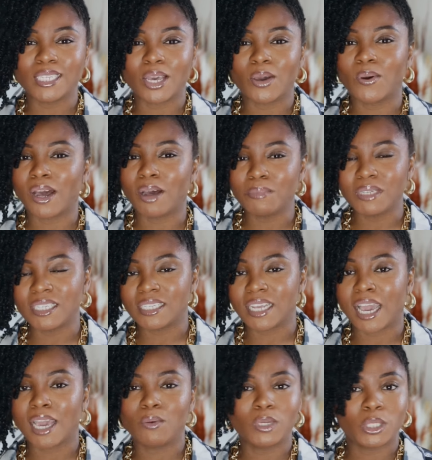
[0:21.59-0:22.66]
so help me
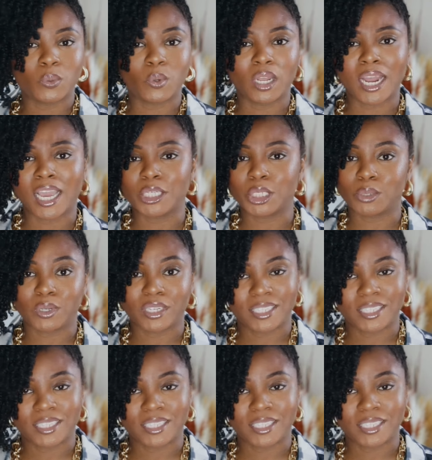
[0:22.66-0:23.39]
decide which one I should wear